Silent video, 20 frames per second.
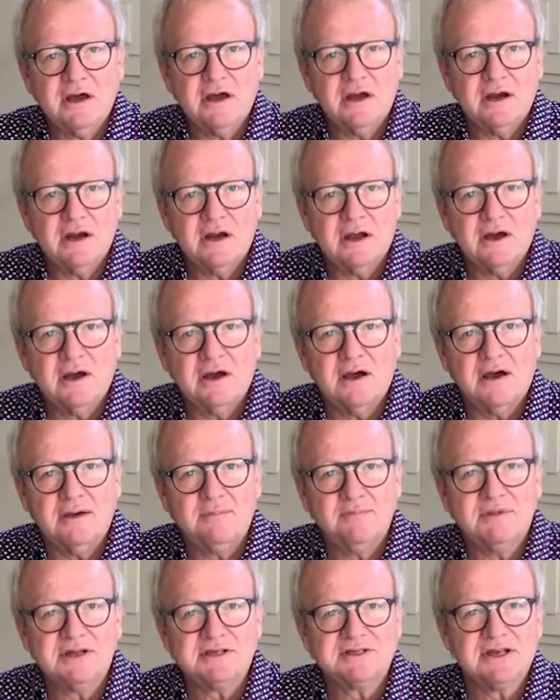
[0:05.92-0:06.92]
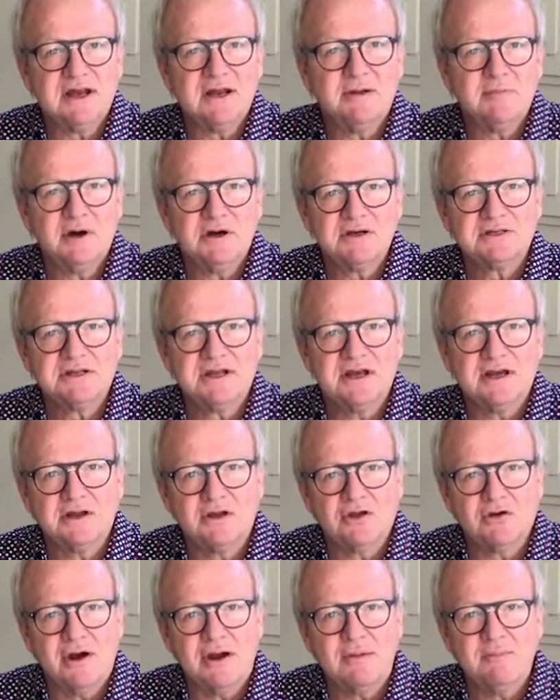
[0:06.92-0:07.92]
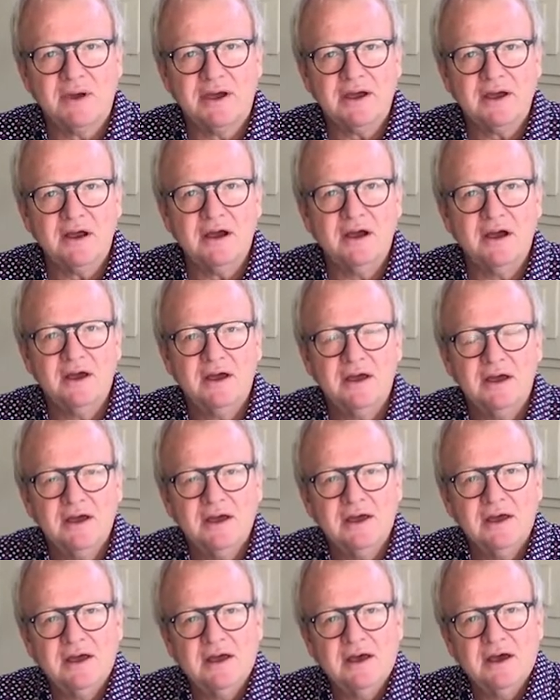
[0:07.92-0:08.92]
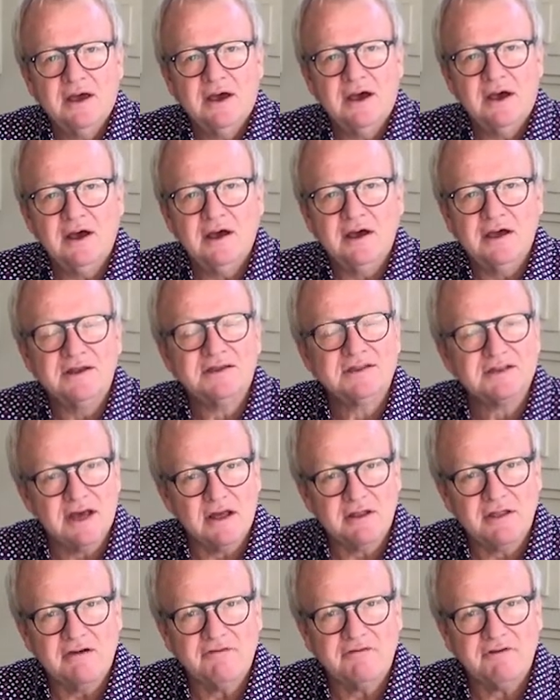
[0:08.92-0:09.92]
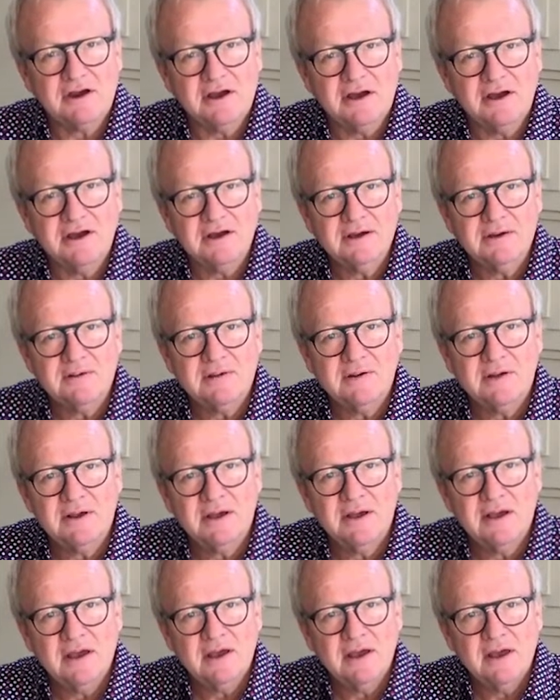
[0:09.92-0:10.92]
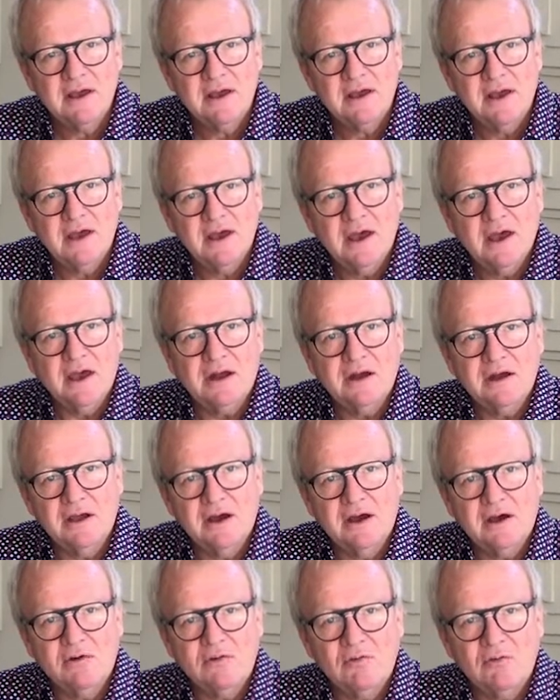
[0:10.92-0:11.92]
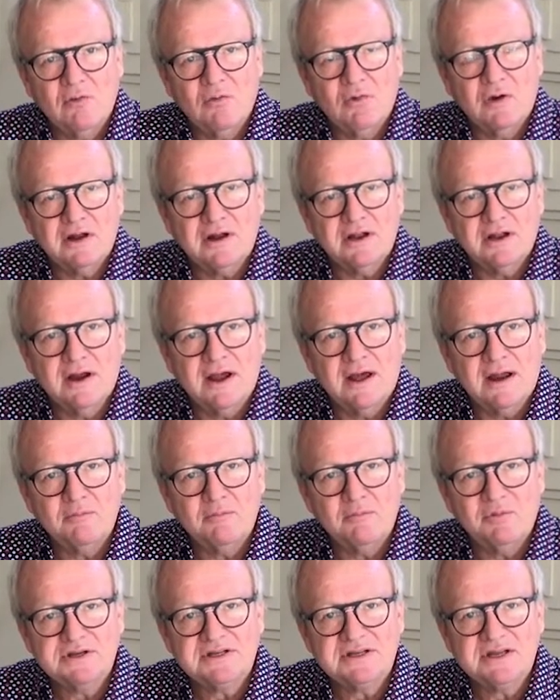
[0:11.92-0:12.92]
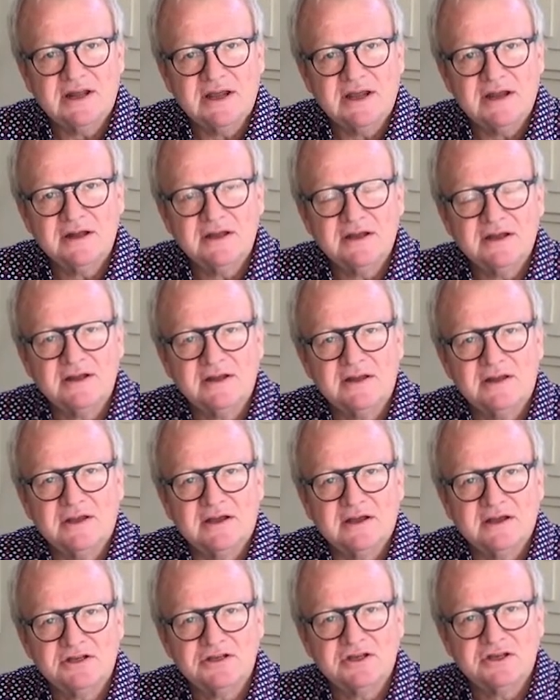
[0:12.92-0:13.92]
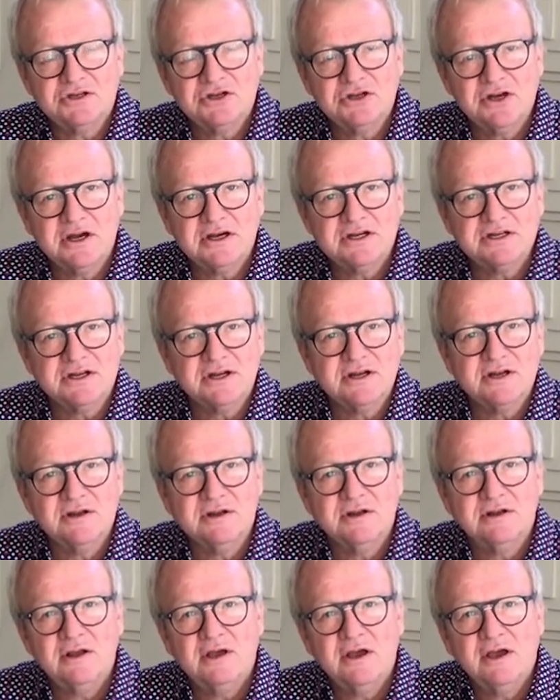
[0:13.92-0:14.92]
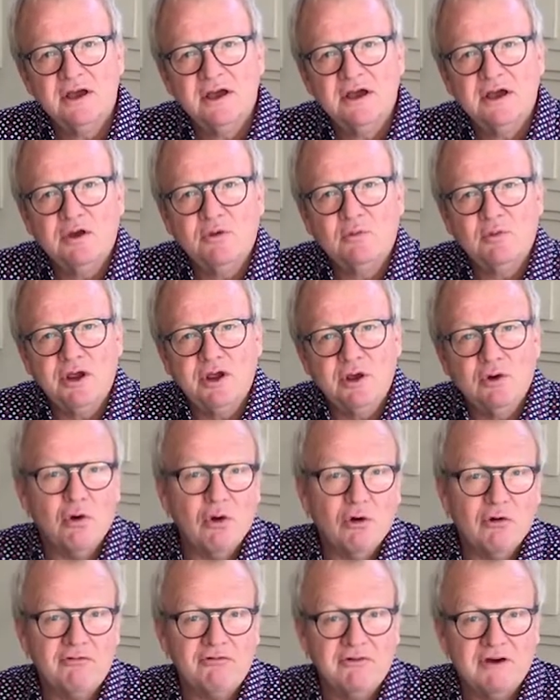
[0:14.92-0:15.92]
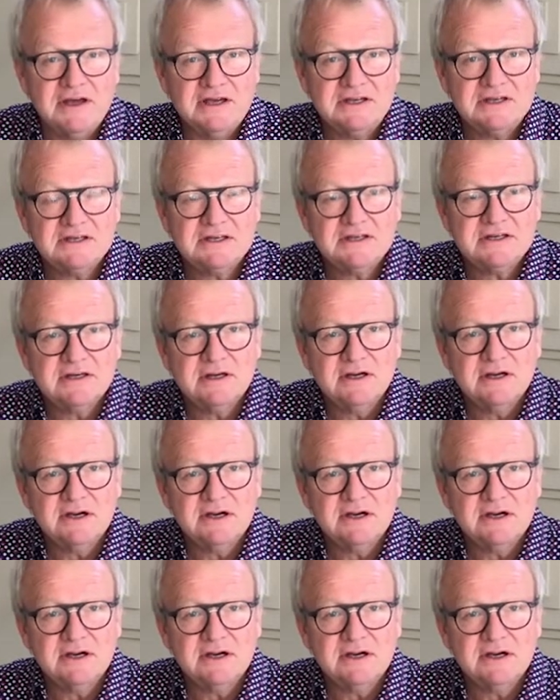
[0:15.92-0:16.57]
and I'm the cellar master at Graham Beck in South Africa. And yeah, what an unprecedented situation we all face